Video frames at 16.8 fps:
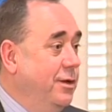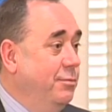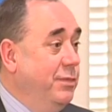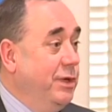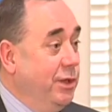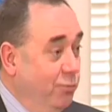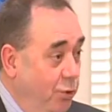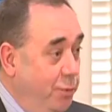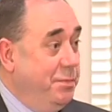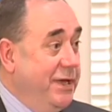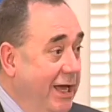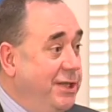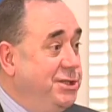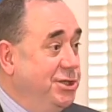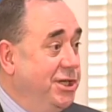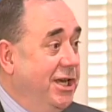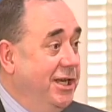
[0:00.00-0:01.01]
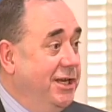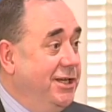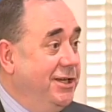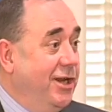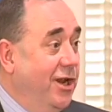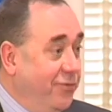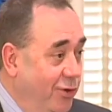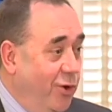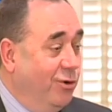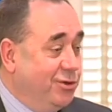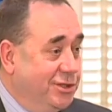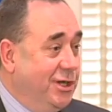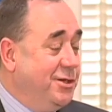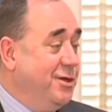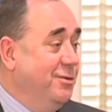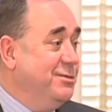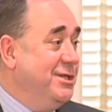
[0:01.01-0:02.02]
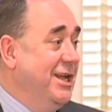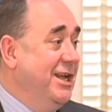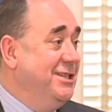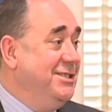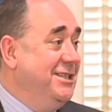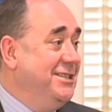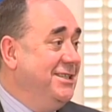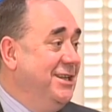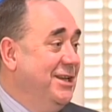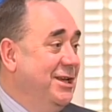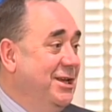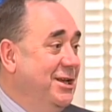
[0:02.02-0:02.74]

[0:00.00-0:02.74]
but you would be educated under all circumstances.